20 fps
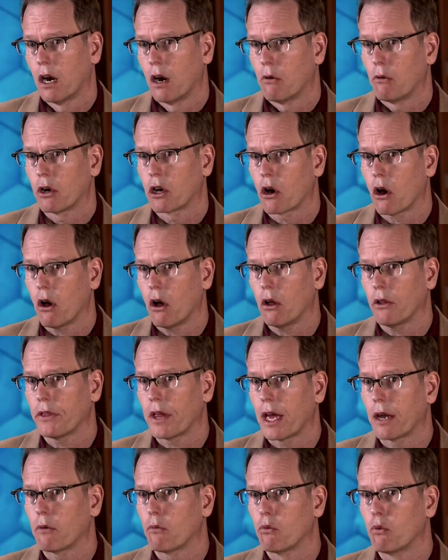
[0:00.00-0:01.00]
Recall
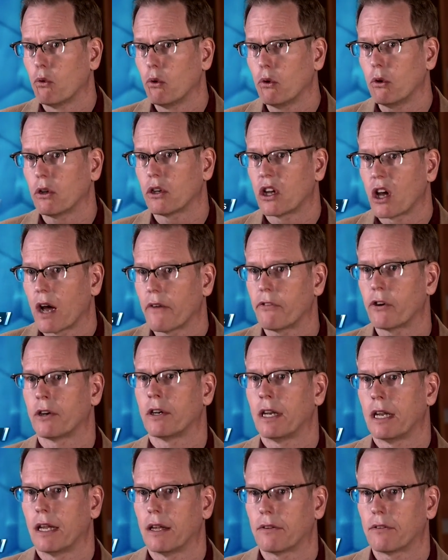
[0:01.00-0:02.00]
that
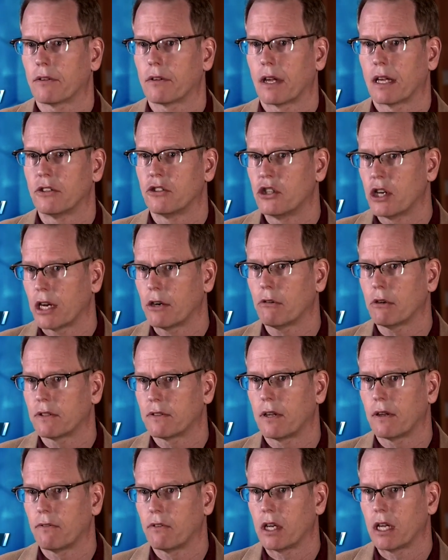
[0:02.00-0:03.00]
rule-governedness and
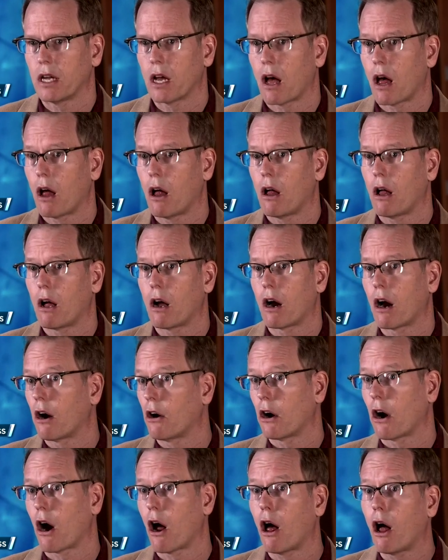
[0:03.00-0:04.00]
generativity
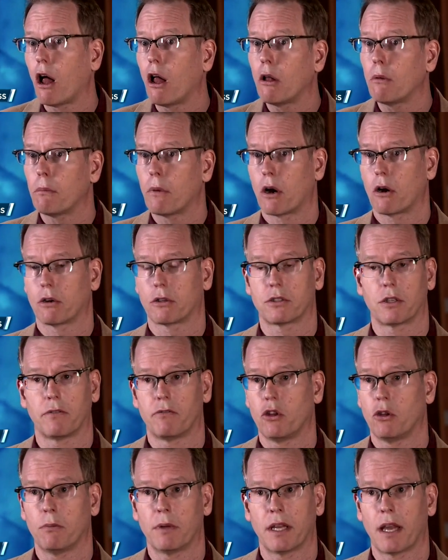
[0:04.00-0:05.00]
are hallmarks
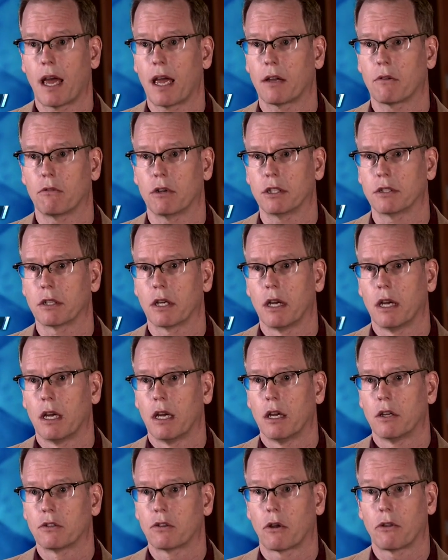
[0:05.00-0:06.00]
of human language,
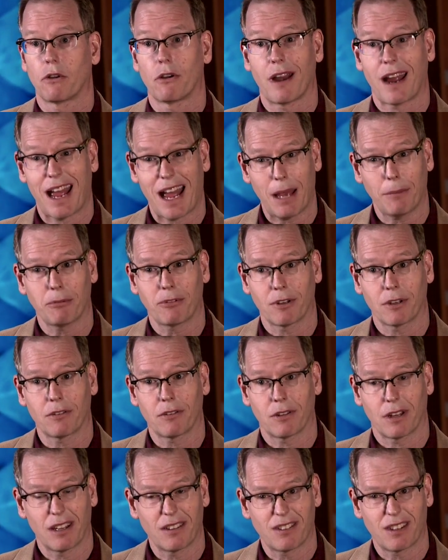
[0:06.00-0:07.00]
so their
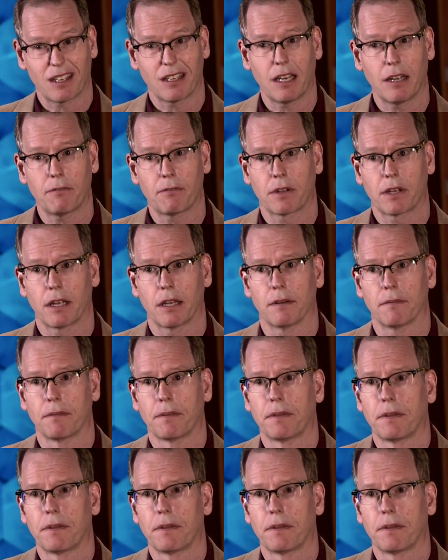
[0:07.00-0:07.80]
absence is significant.